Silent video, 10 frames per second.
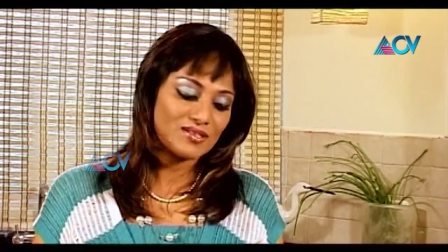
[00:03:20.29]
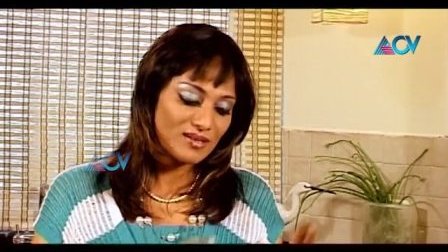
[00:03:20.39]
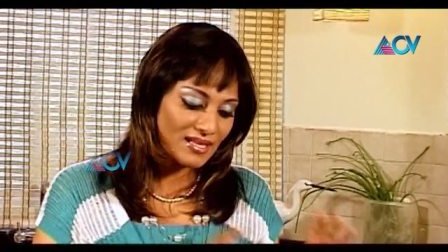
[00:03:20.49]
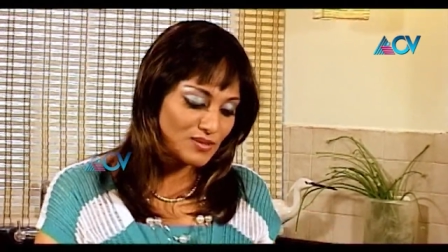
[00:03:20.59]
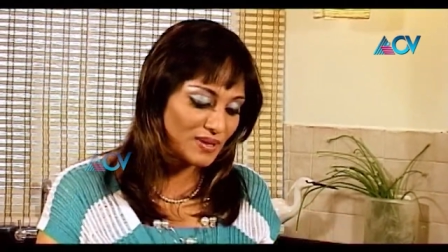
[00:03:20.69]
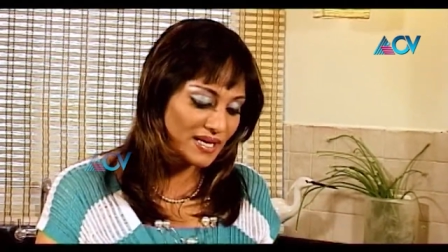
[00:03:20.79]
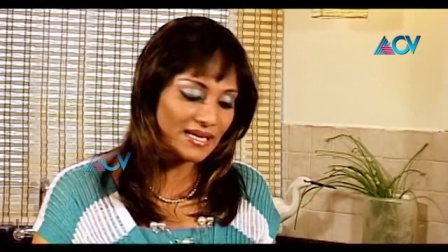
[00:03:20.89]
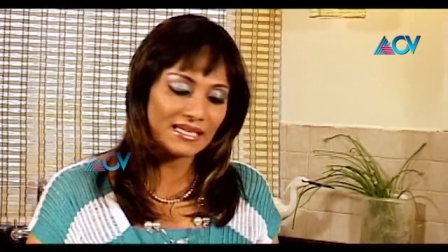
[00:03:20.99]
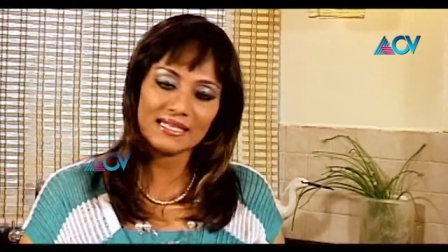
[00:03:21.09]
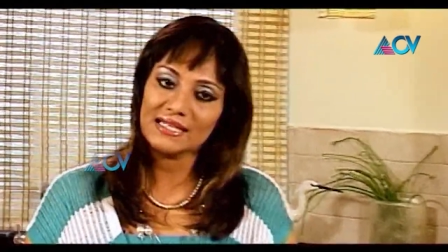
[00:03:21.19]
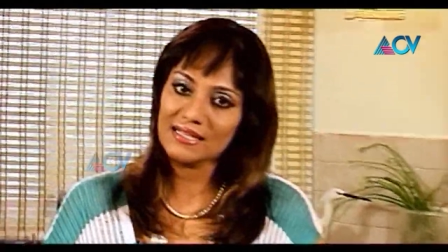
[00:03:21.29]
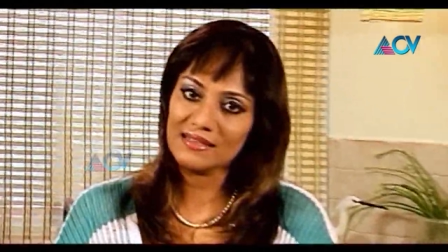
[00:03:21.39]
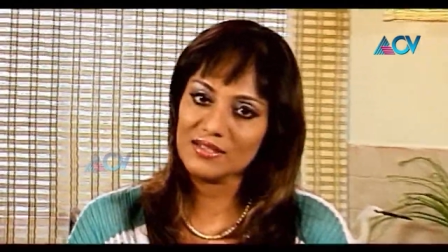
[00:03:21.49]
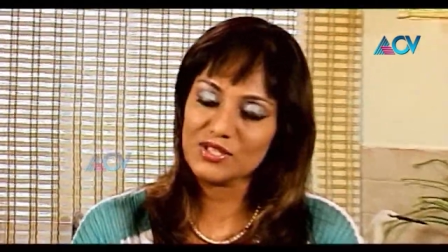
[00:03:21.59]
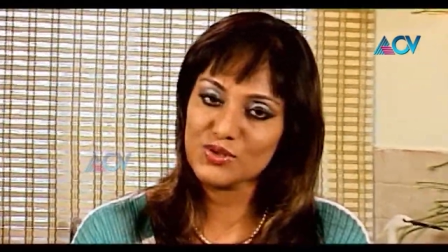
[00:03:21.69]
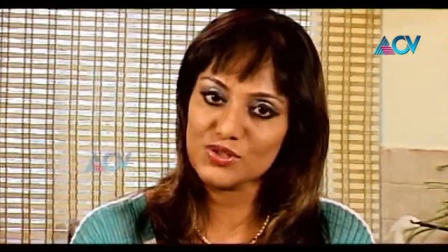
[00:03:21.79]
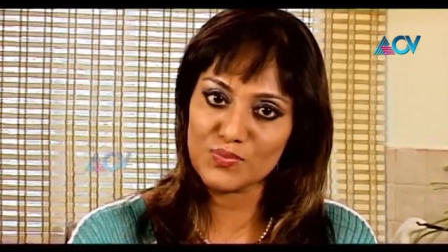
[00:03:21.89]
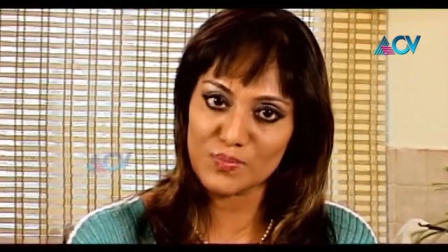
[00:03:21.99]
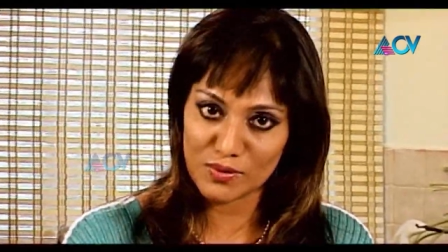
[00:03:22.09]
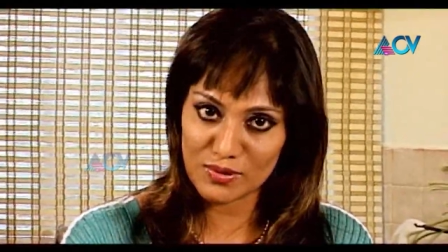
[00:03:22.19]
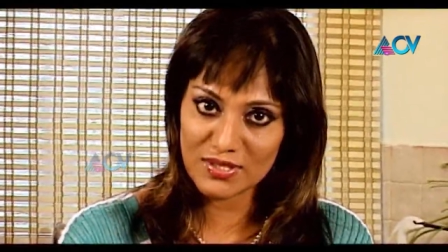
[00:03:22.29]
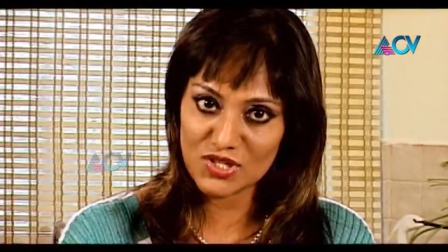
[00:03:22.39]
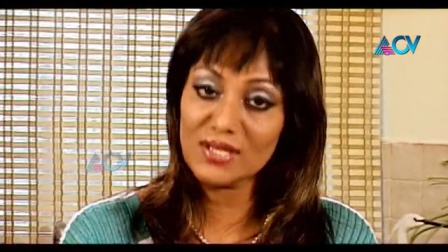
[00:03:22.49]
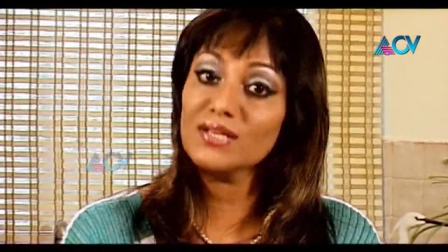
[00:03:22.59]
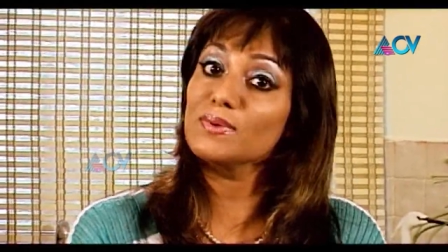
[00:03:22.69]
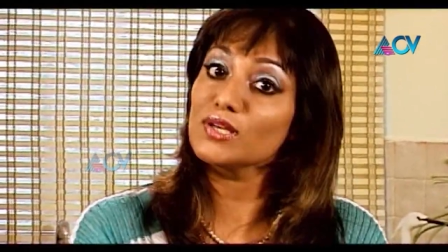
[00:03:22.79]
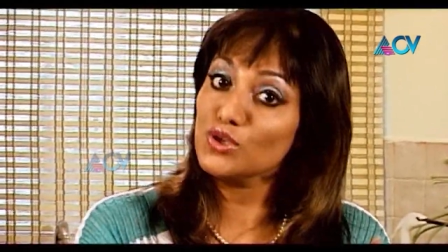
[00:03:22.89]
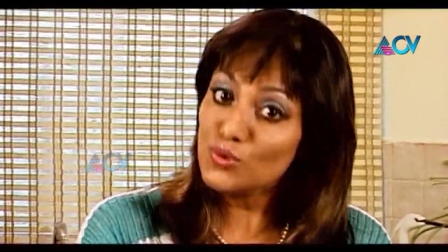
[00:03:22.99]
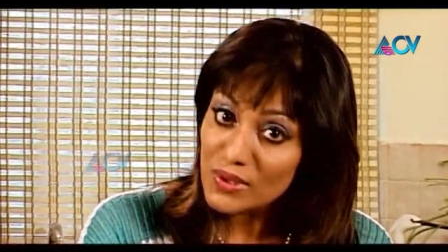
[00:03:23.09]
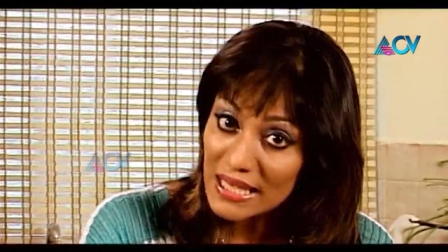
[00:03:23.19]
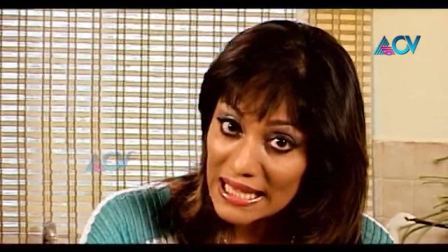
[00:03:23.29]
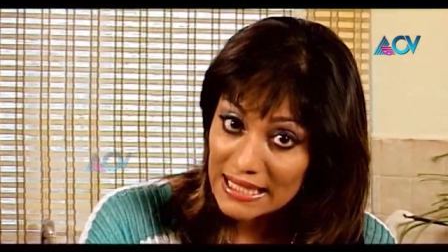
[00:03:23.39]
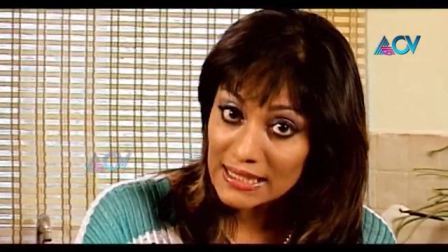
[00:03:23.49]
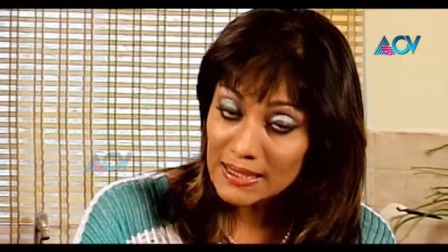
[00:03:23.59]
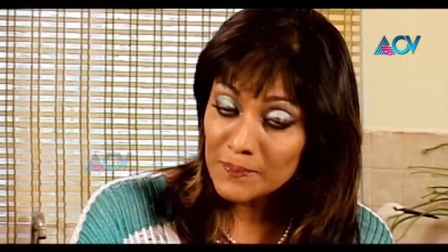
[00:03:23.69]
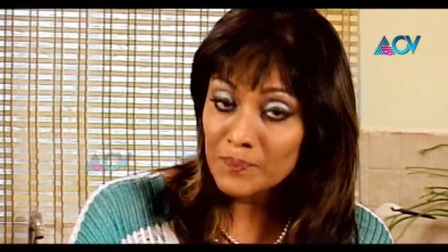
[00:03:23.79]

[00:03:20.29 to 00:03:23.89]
So that's why I uh, took boneless chicken, but you can